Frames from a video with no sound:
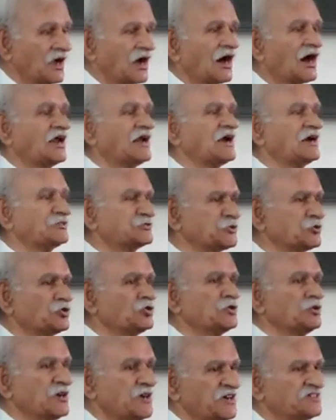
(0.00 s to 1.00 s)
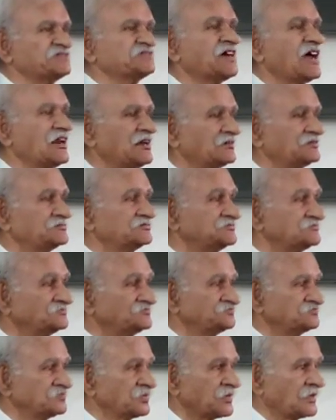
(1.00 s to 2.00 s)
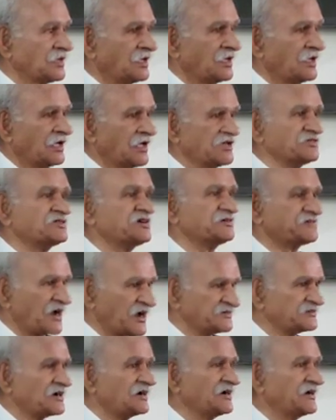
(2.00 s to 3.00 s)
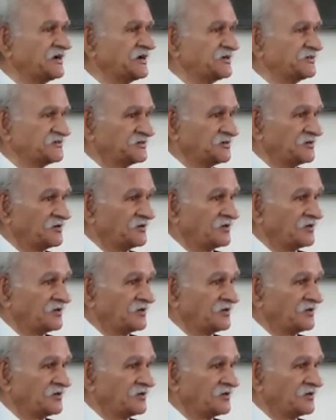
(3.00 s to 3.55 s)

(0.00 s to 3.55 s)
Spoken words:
RL2 itself is a title deed